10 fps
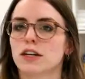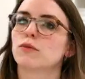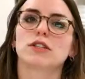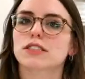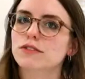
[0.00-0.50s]

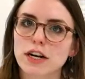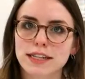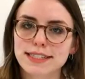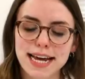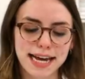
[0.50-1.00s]
We're just
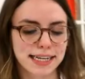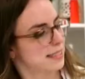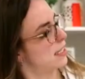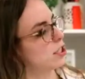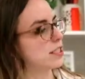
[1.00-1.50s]
running the tacking
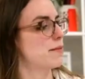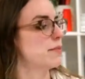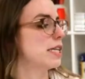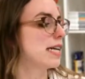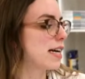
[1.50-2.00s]
stitch step
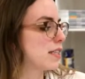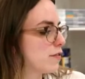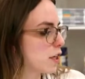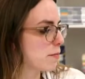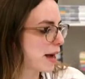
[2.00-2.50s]
here, you guys,
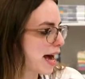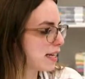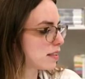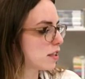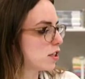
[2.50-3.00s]
for the
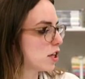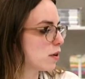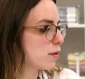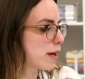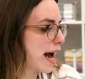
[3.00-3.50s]
batting, so you know
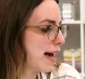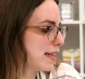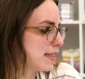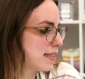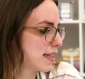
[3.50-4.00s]
where we're at
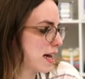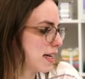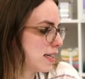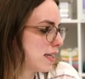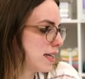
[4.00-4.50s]
in the
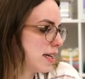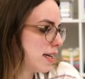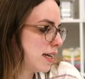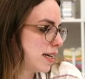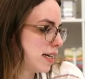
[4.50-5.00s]
design.
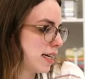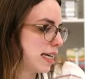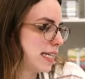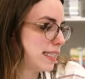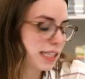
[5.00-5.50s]

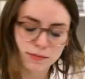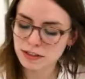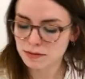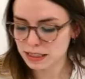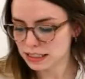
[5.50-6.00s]
It seems
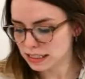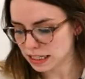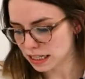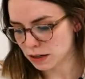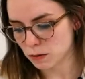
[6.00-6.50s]
to be
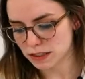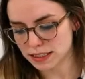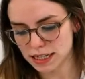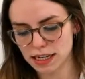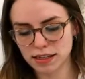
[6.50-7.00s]
sticking, we'll
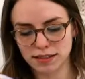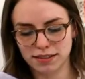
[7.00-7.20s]
see.